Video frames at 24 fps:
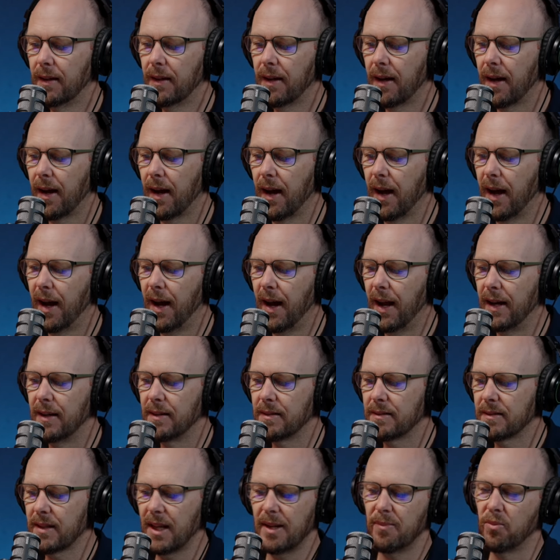Uh,
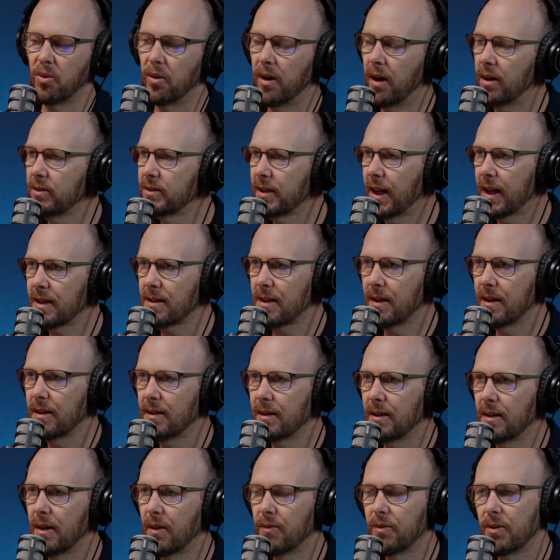and team morale takes a hit,
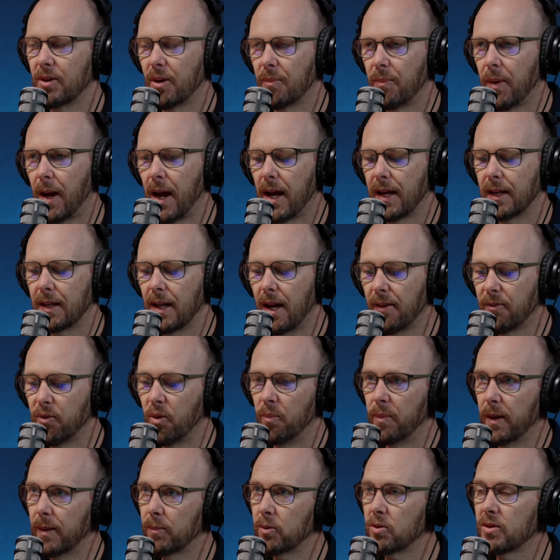you know, if you're not paying enough or
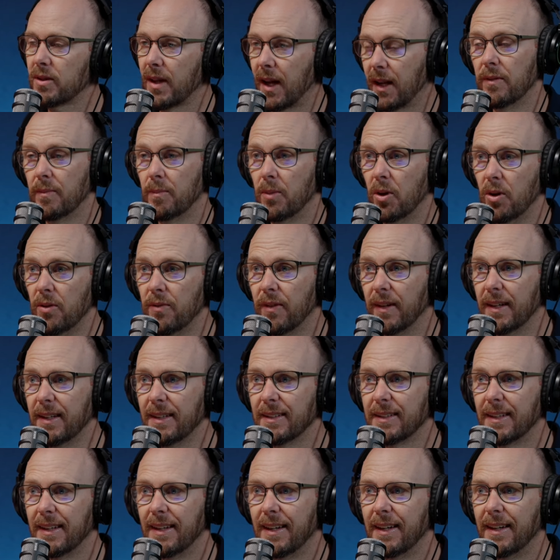people start moving.
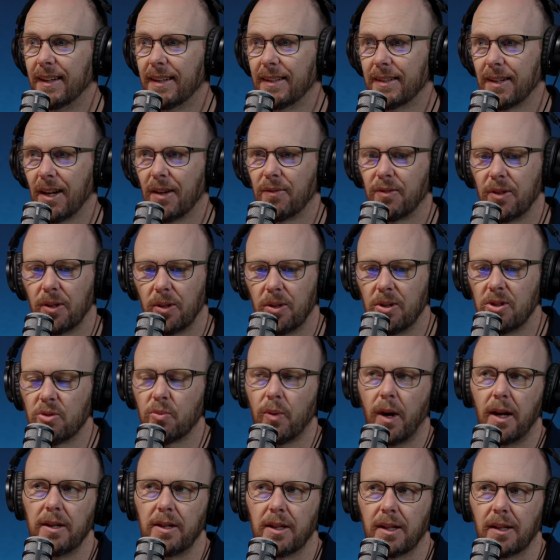You know, if you lose
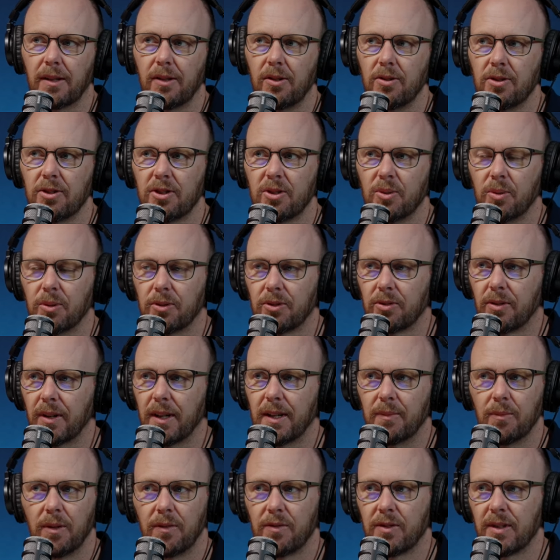one, you can lose two or three,
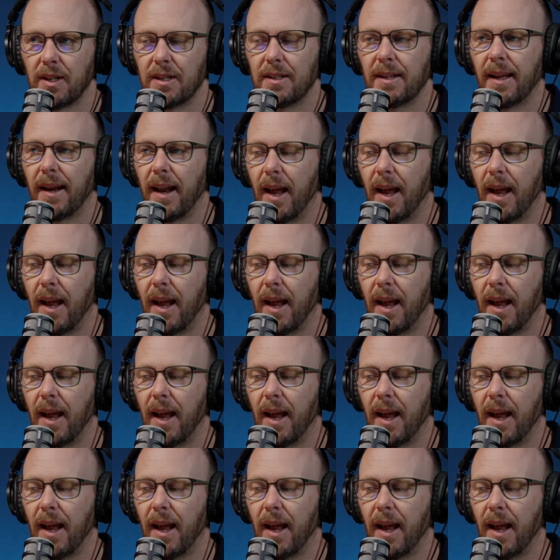and we've seen that